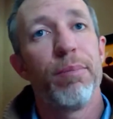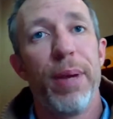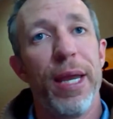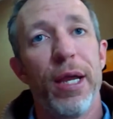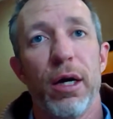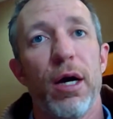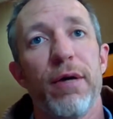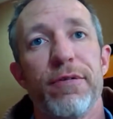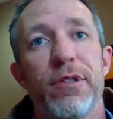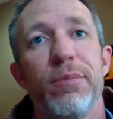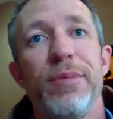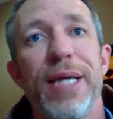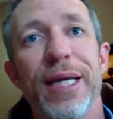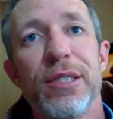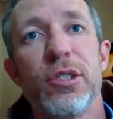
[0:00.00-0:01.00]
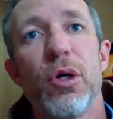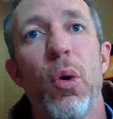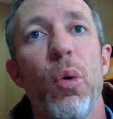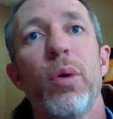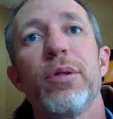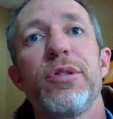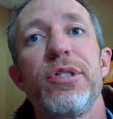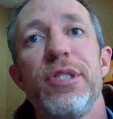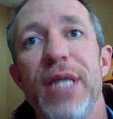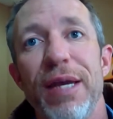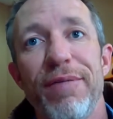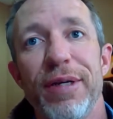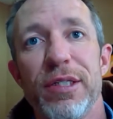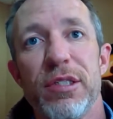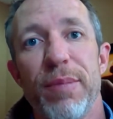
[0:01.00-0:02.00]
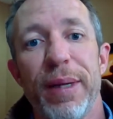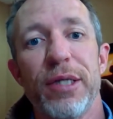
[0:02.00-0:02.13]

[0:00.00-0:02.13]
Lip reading: paying off some debts or saving some